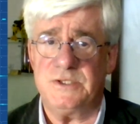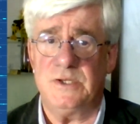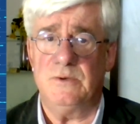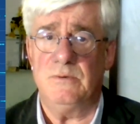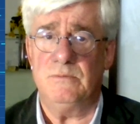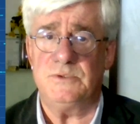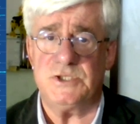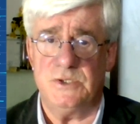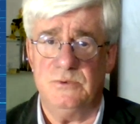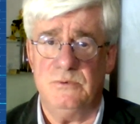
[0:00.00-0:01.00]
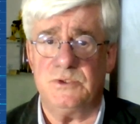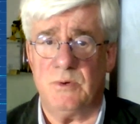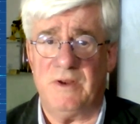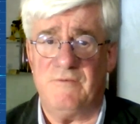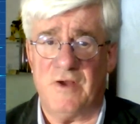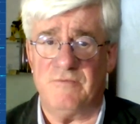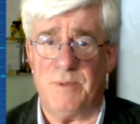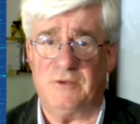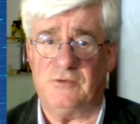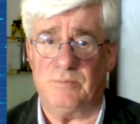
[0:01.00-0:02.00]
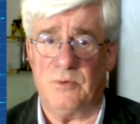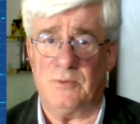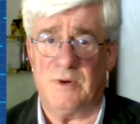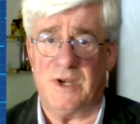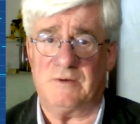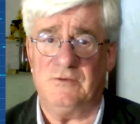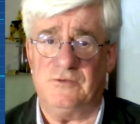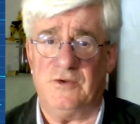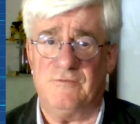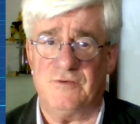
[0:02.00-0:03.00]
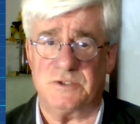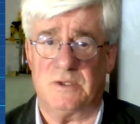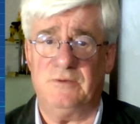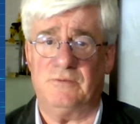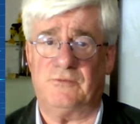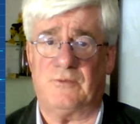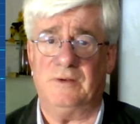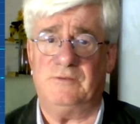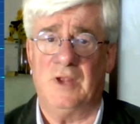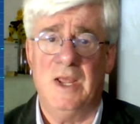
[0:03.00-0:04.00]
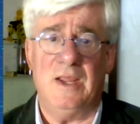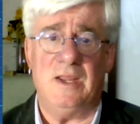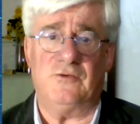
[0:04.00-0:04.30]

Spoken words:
to 25 basis point reductions in official interest rates in